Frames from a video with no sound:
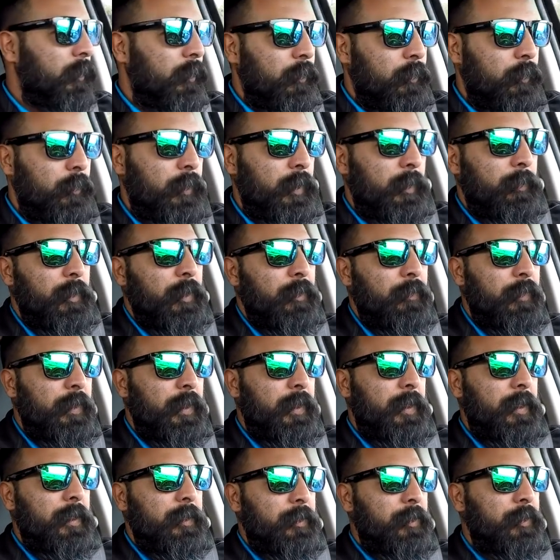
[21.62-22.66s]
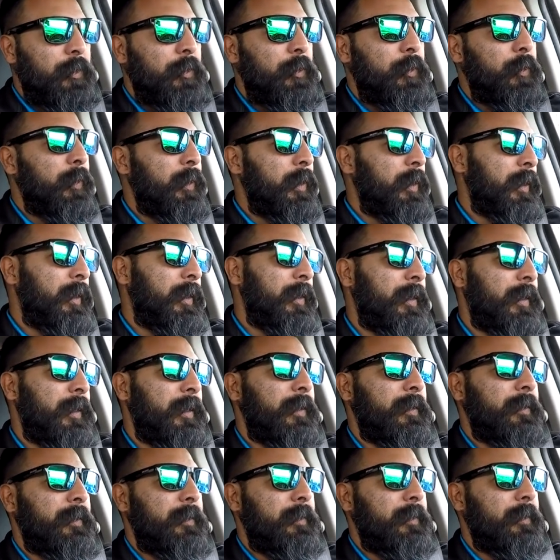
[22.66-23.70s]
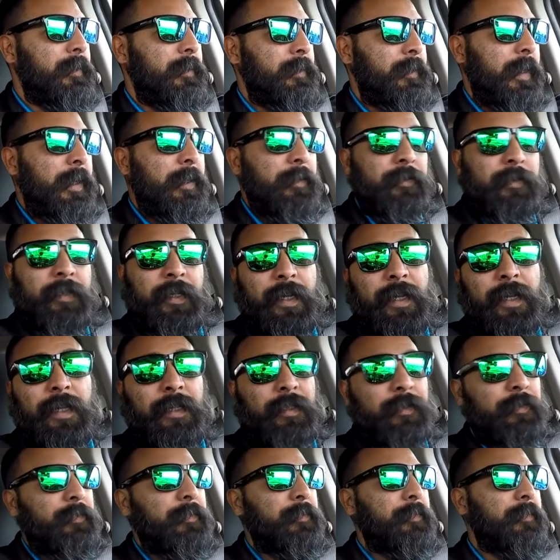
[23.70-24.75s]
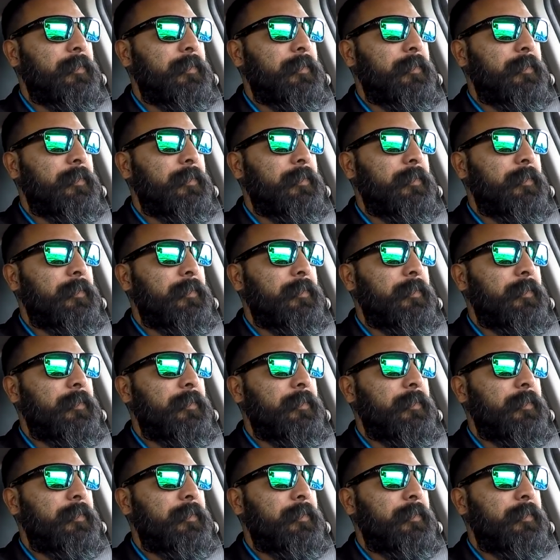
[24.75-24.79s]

We're moving into downtown